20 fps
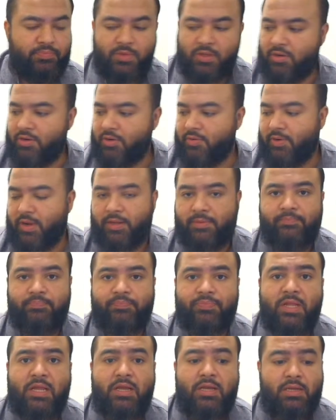All right,
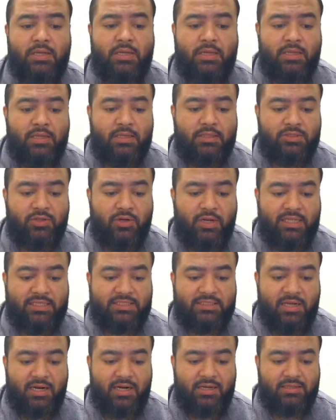so
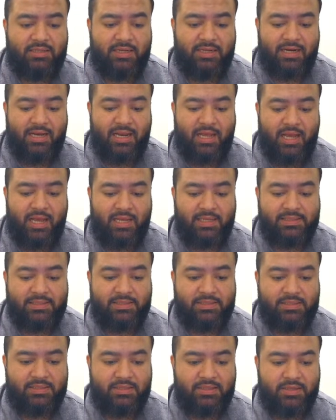let's start the
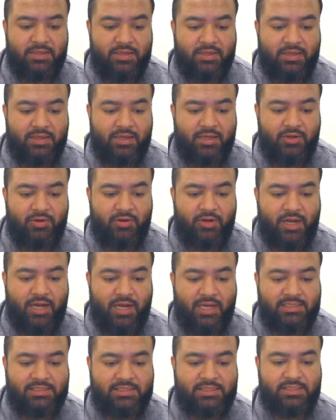class. Hello
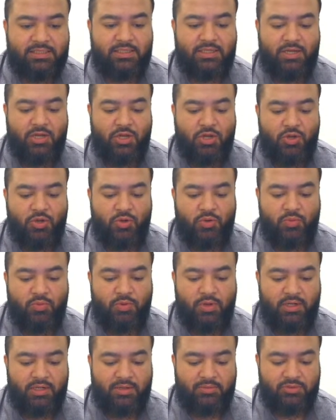guys,
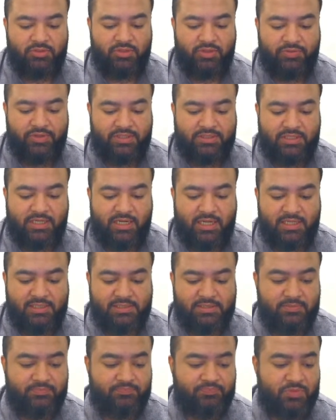welcome to Tariq's
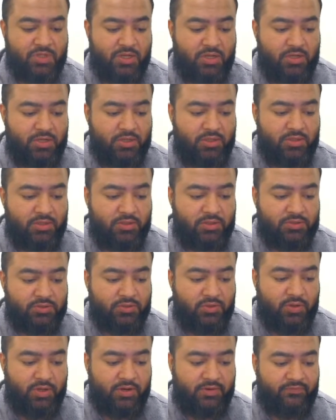class.
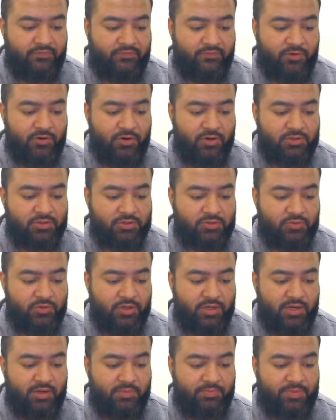So at first we're gonna